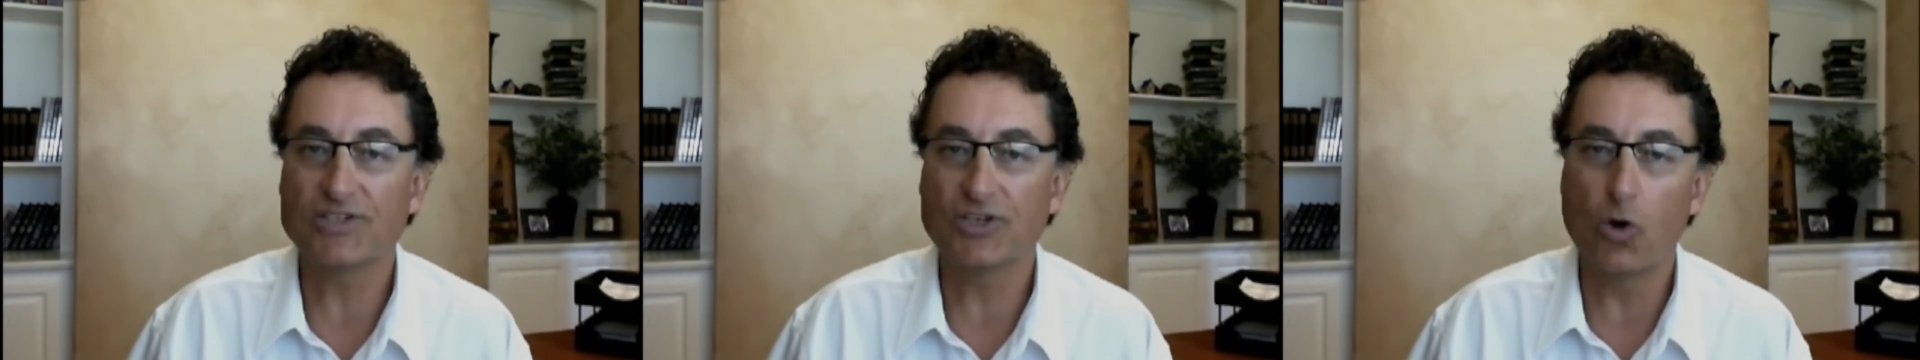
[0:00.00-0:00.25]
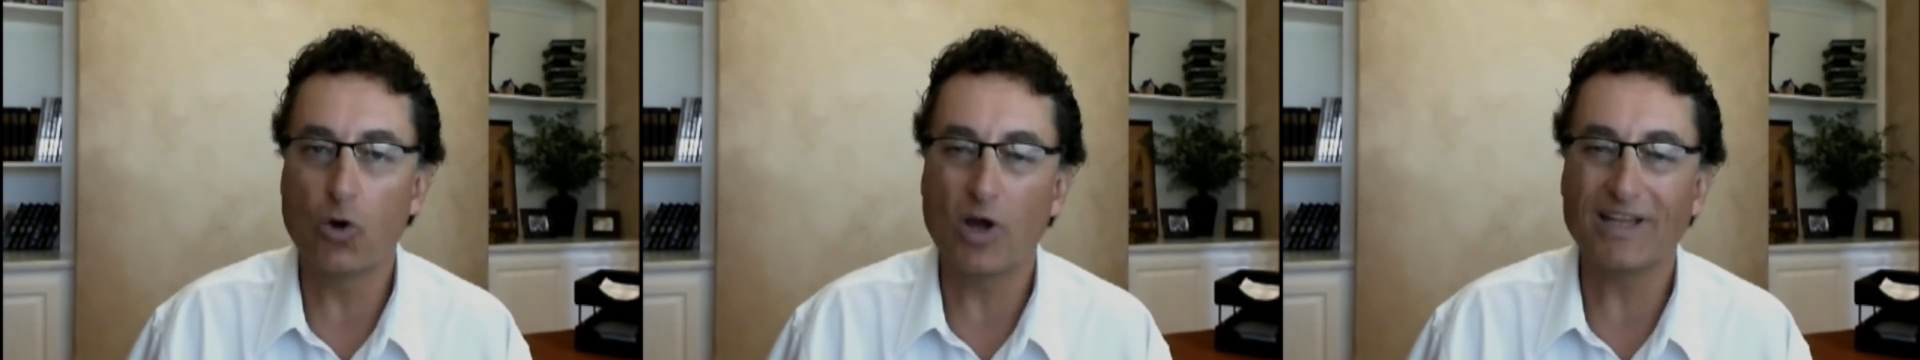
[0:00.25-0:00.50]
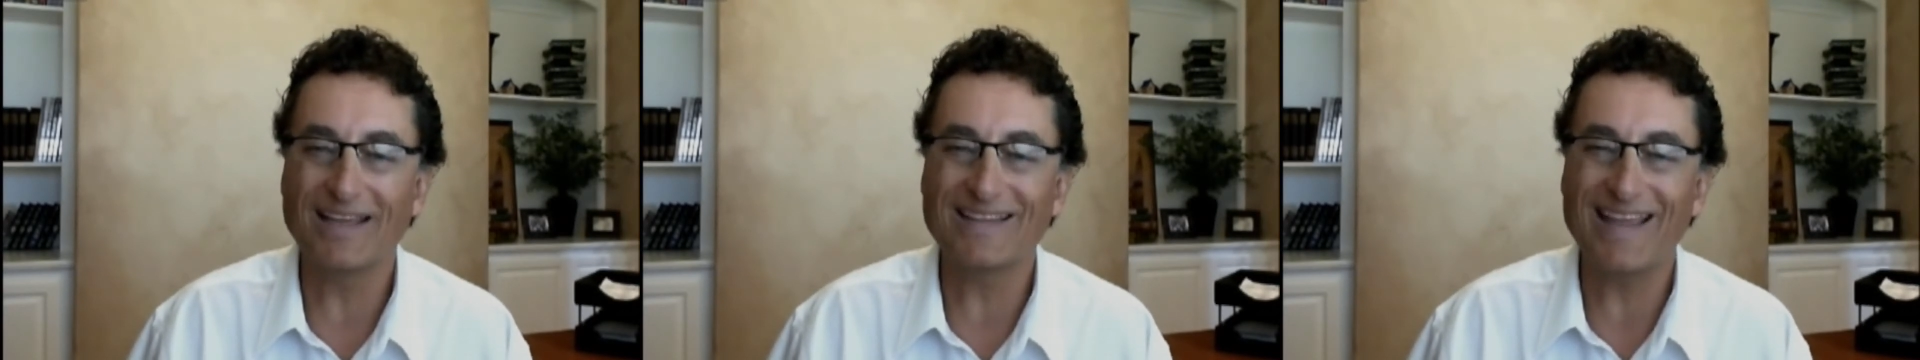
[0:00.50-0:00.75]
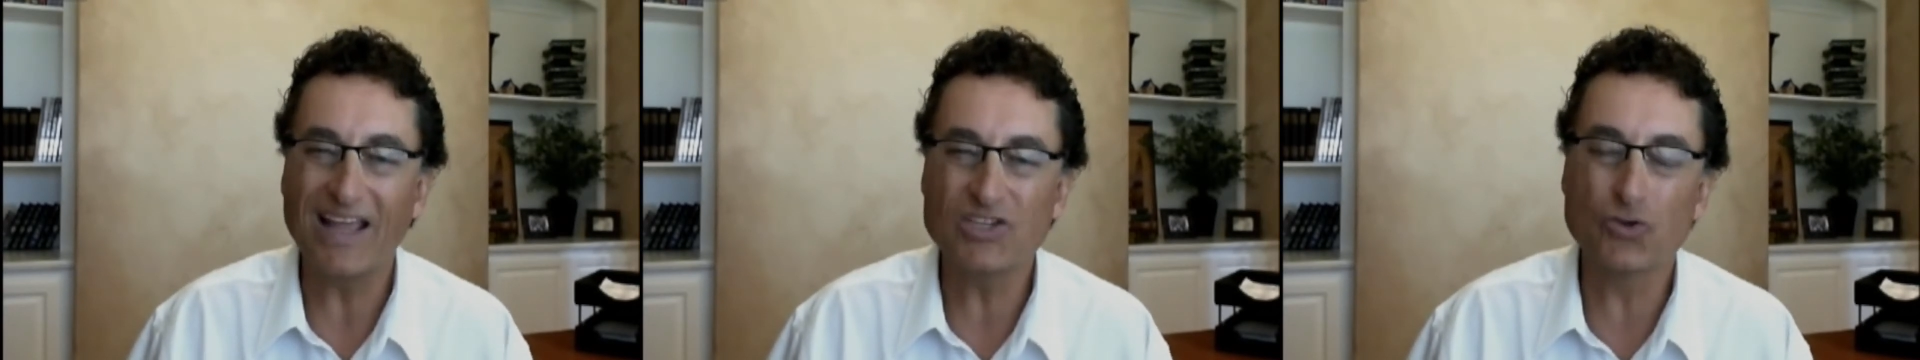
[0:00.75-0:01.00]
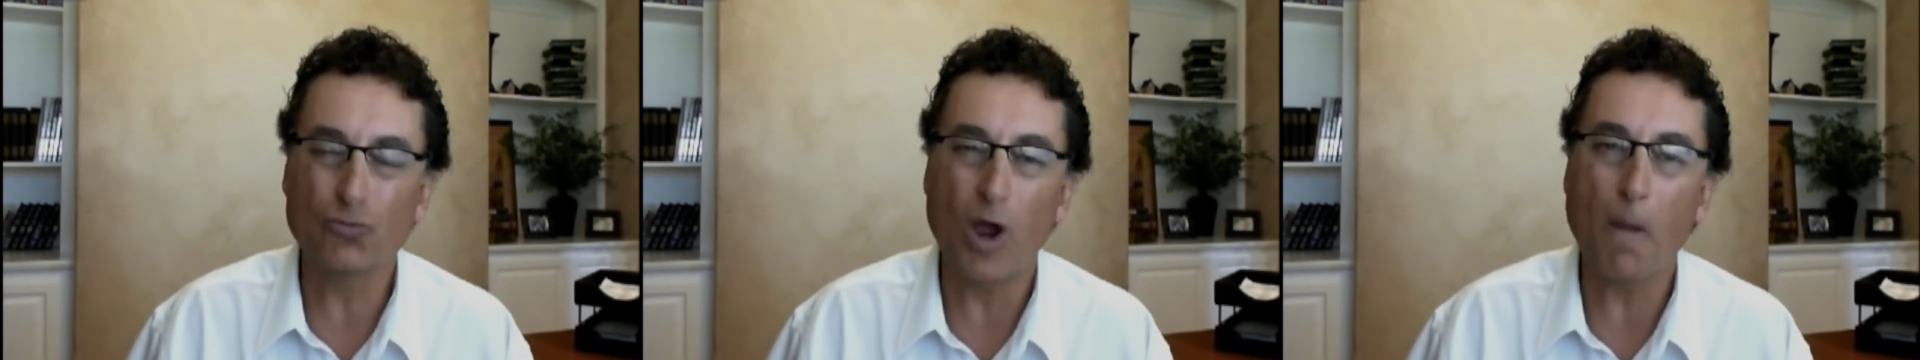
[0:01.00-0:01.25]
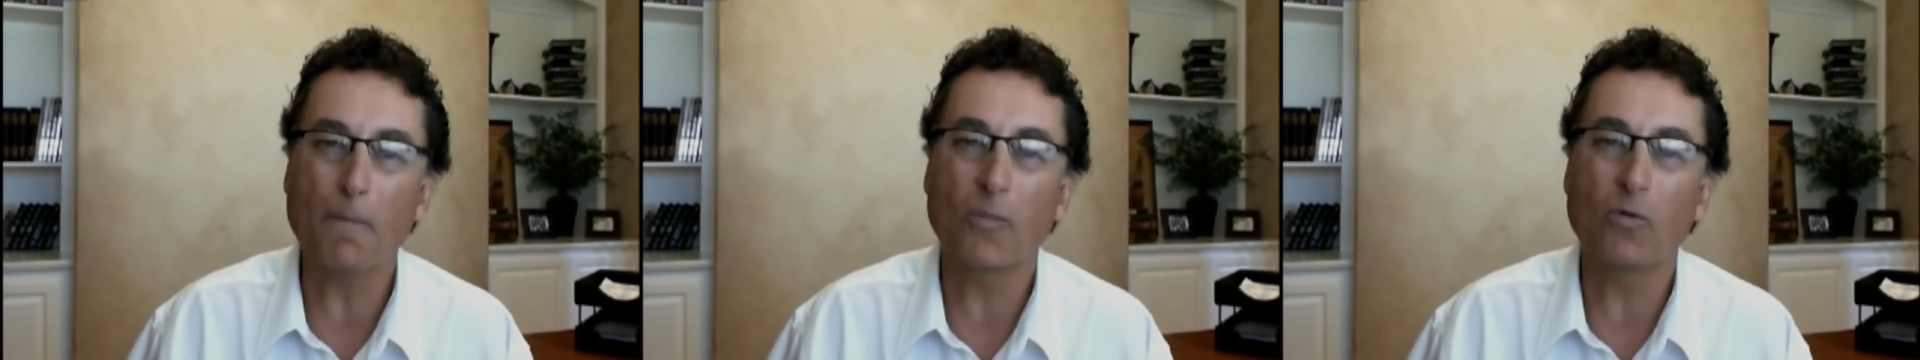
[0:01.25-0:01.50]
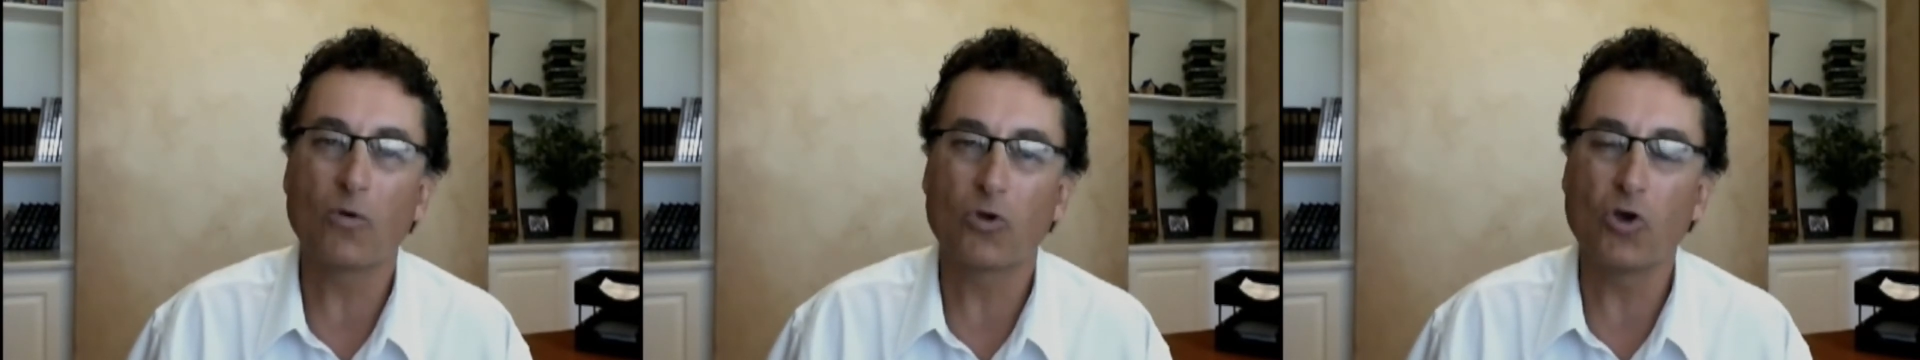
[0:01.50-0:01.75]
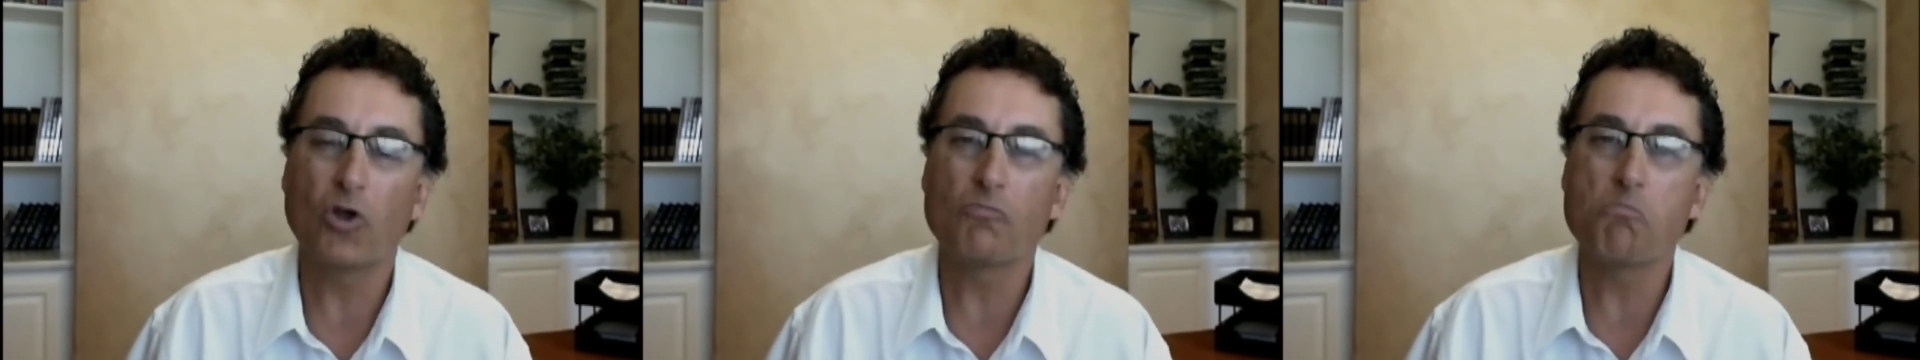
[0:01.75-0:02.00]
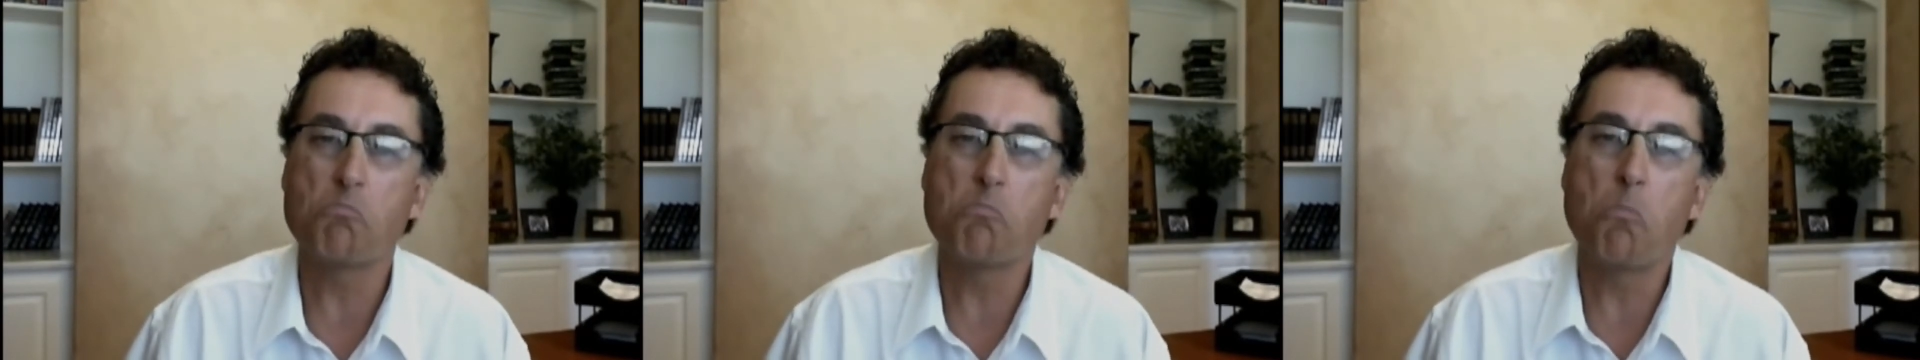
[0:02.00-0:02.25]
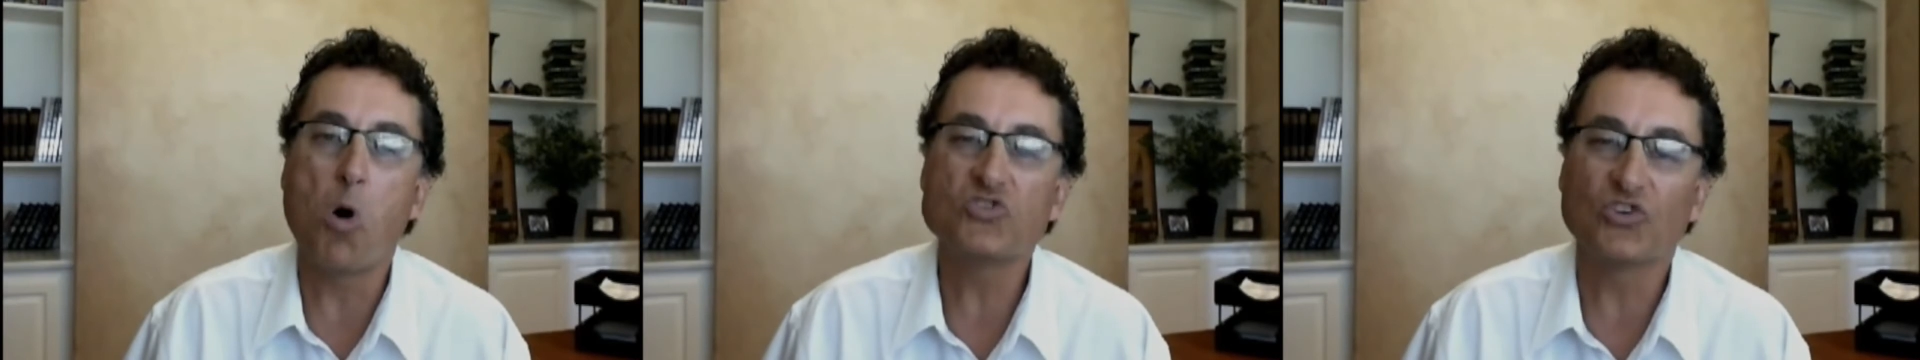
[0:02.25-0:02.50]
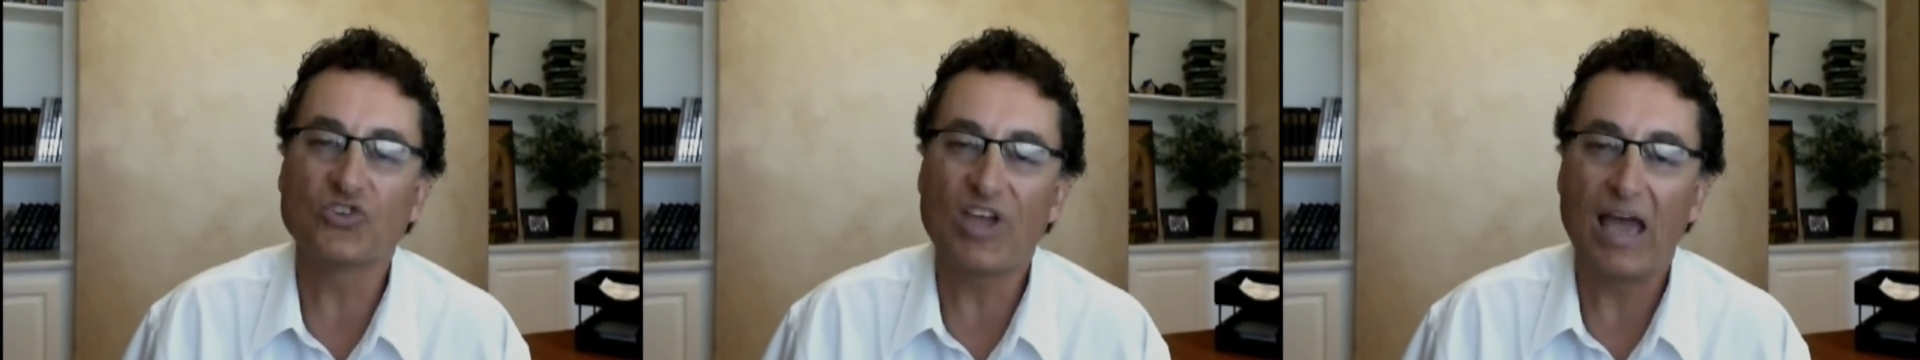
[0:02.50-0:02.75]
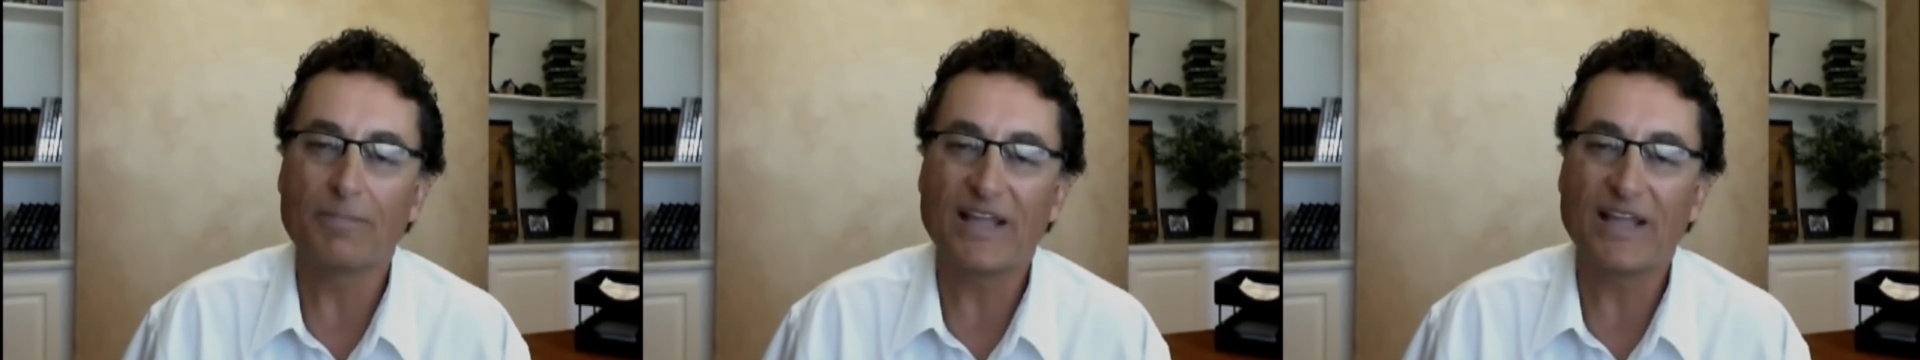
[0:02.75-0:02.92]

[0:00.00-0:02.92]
it tends to run good most of the time.